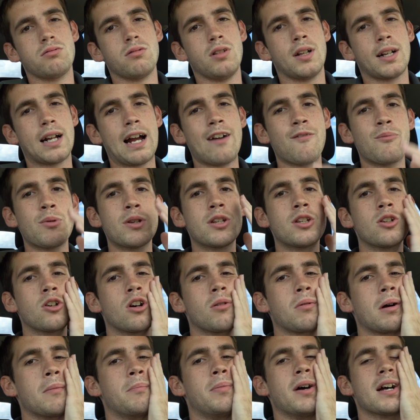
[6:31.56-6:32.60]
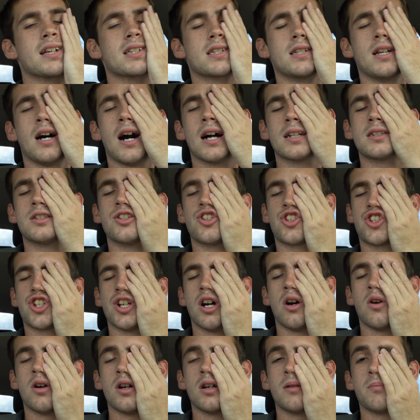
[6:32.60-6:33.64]
Like, I've been doing my best not to
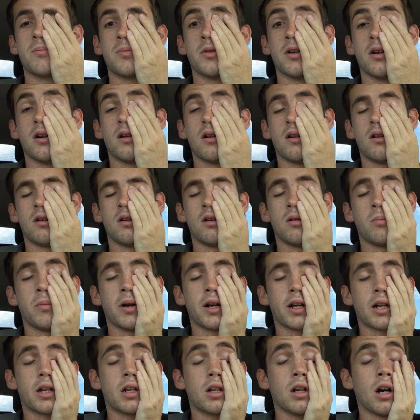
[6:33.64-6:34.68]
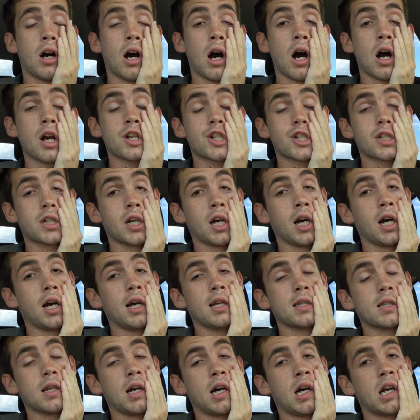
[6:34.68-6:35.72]
show it, but oh my gosh,
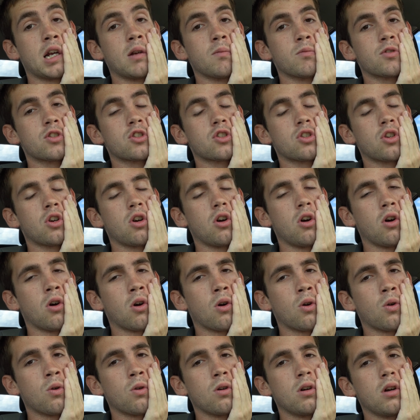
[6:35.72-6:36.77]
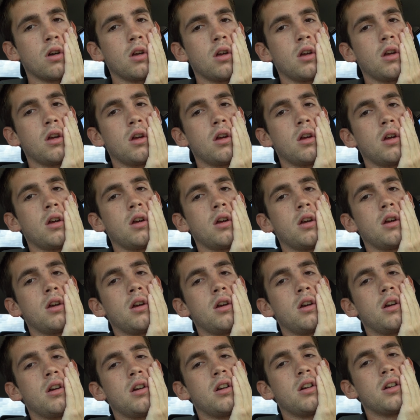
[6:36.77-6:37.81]
guys, I am so
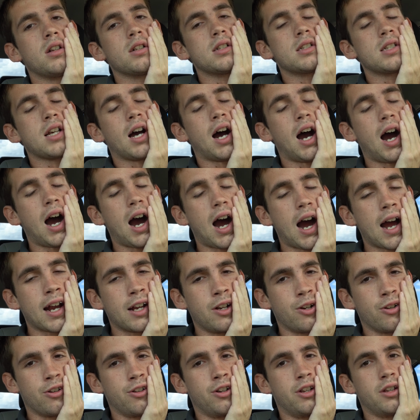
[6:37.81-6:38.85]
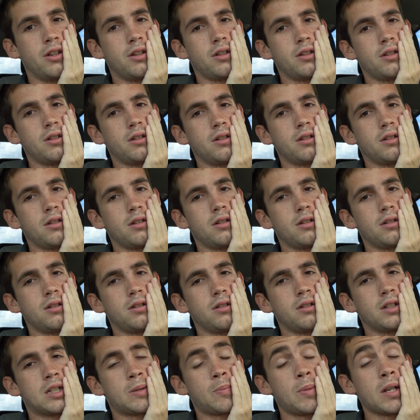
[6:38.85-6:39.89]
tired.
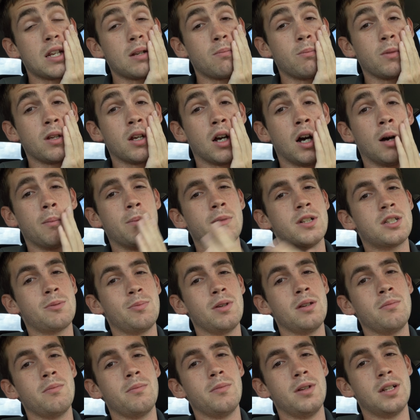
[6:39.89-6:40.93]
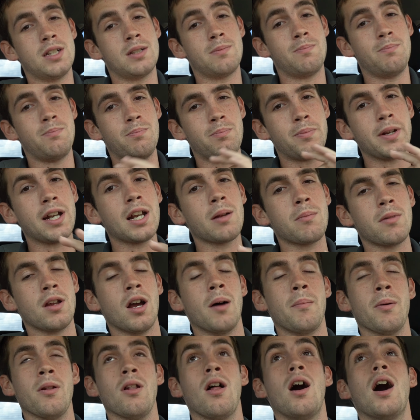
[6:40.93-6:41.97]
It's beating me up. It's, be- it's beating me
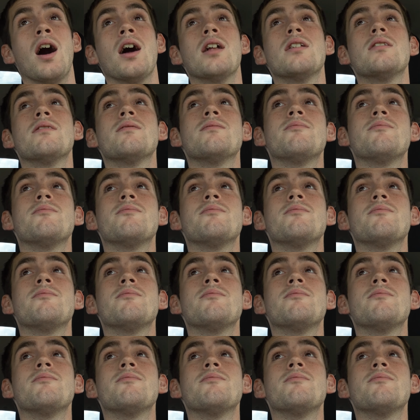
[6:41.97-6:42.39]
up a lot.